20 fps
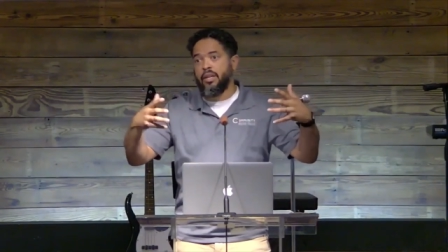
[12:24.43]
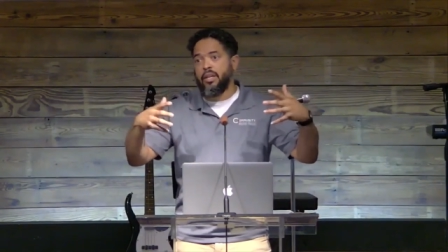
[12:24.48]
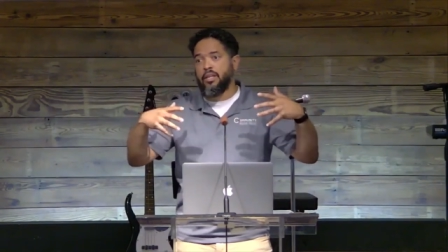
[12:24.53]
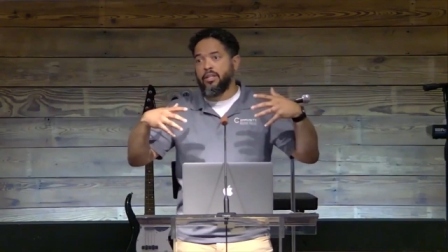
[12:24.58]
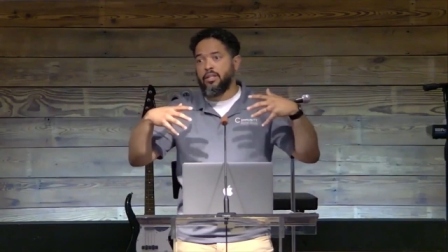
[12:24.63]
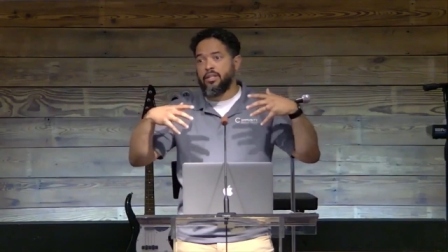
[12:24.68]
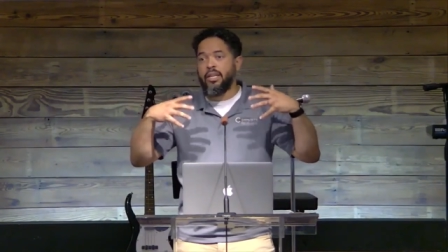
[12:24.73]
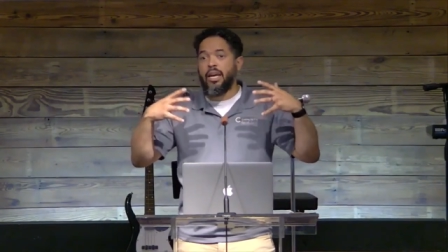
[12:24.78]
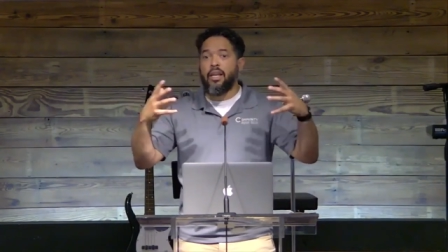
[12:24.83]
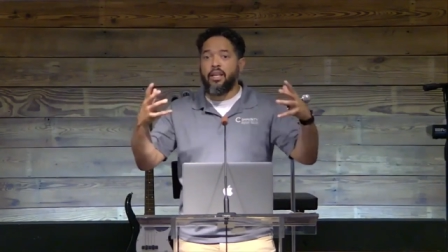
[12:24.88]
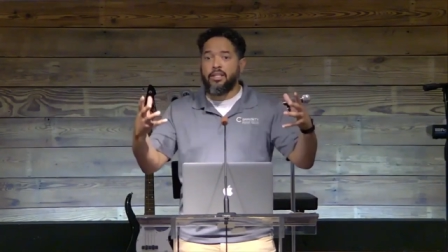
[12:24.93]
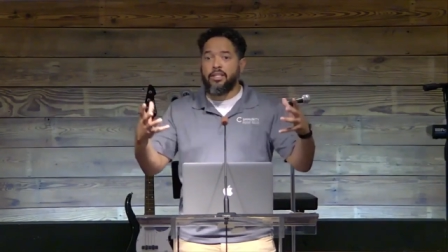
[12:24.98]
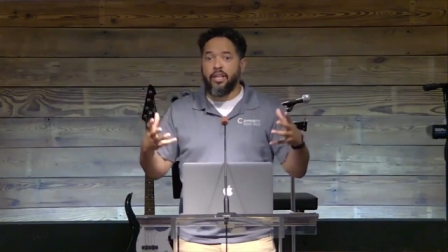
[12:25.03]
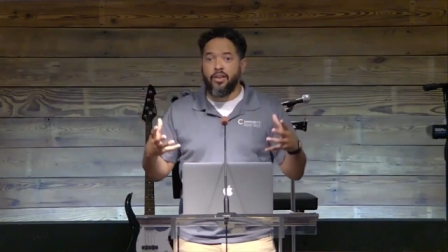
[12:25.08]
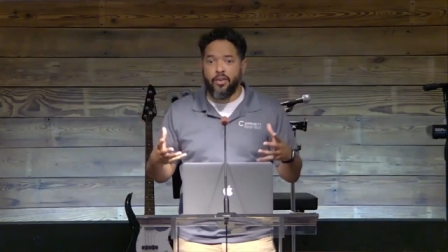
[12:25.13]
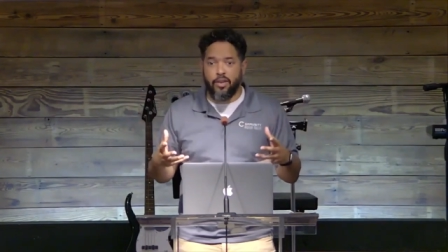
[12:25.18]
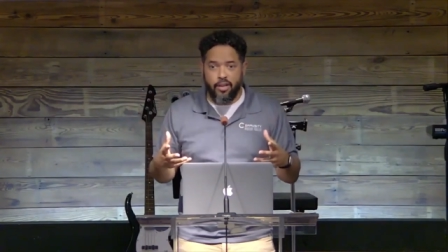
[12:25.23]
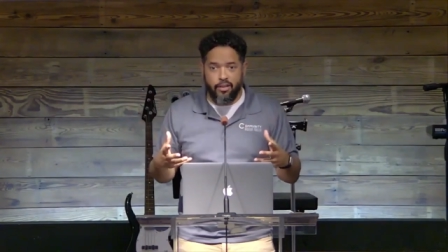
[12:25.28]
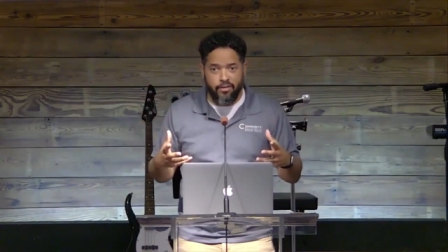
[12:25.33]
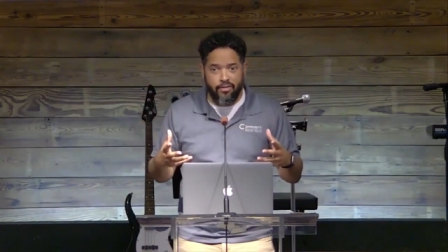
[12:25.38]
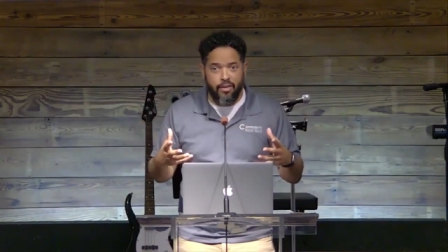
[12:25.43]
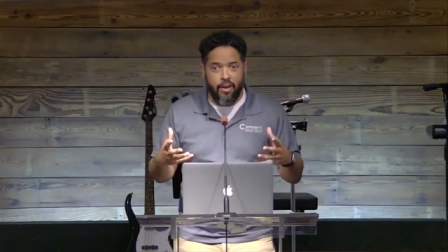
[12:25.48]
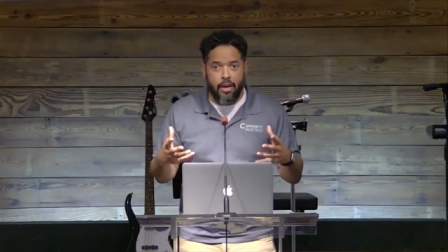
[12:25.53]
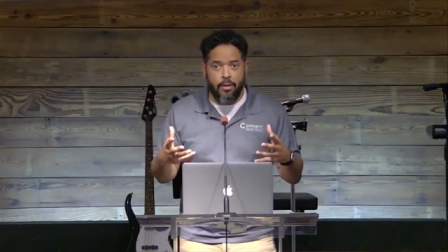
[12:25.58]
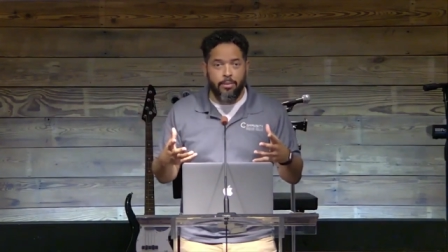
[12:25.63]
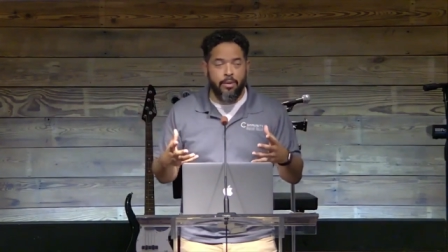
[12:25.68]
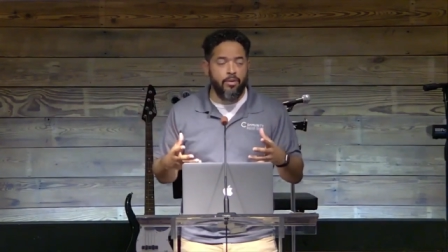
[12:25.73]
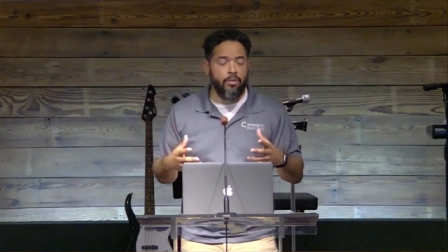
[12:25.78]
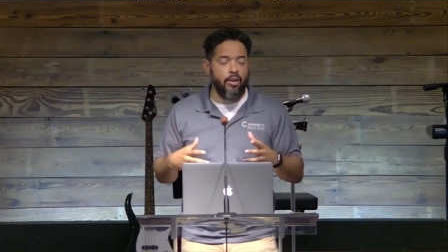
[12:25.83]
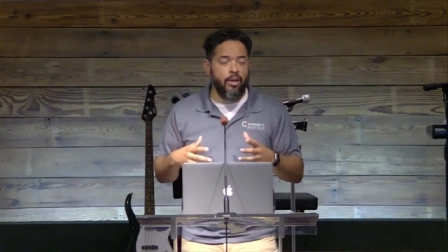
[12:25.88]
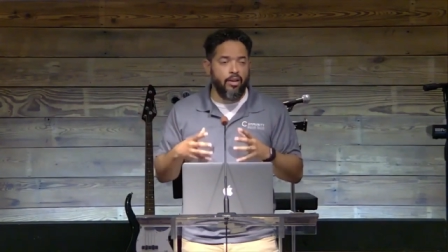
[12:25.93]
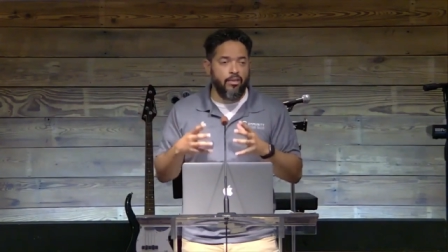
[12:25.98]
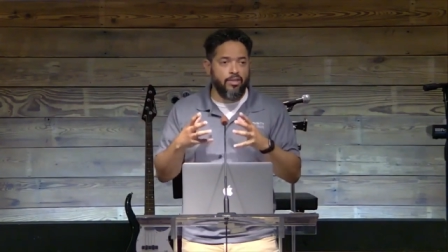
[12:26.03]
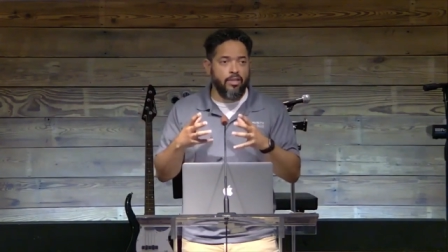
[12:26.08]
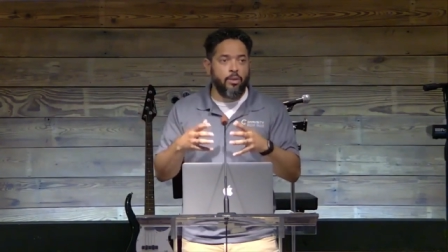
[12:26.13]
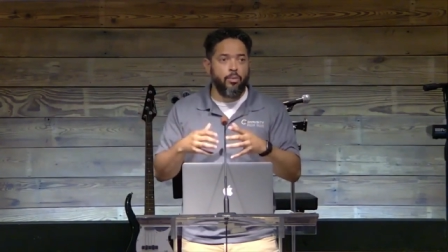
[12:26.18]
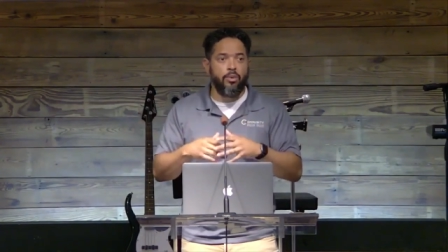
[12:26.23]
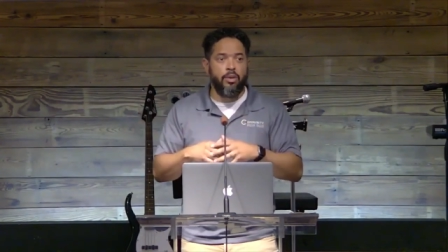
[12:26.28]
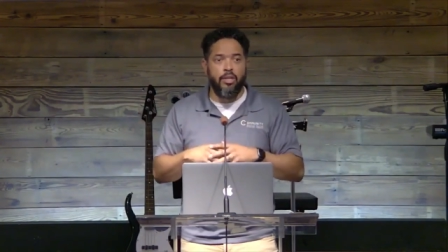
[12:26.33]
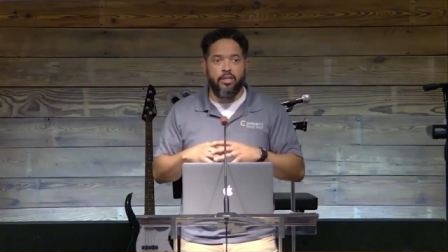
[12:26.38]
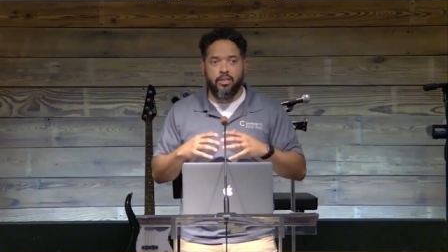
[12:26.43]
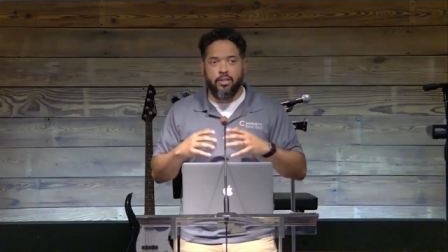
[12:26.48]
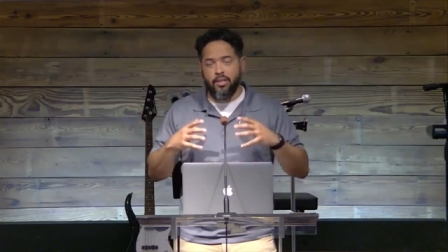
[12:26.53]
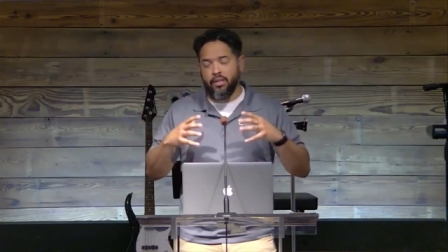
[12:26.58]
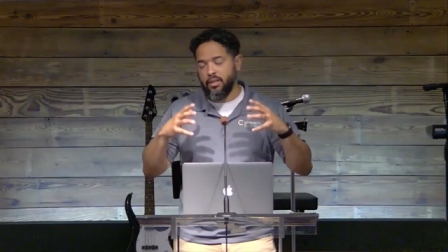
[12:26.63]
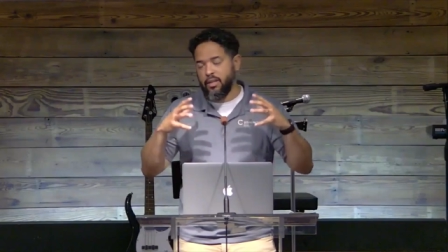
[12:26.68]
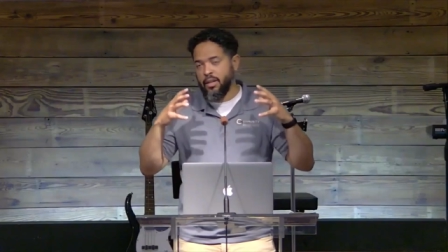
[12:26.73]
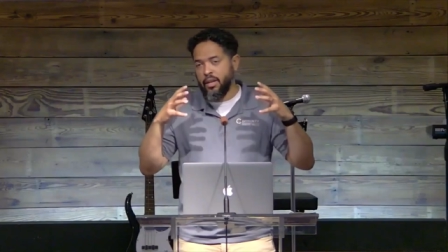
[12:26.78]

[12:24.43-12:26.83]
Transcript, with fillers: and solitary confinement. Right? If someone is a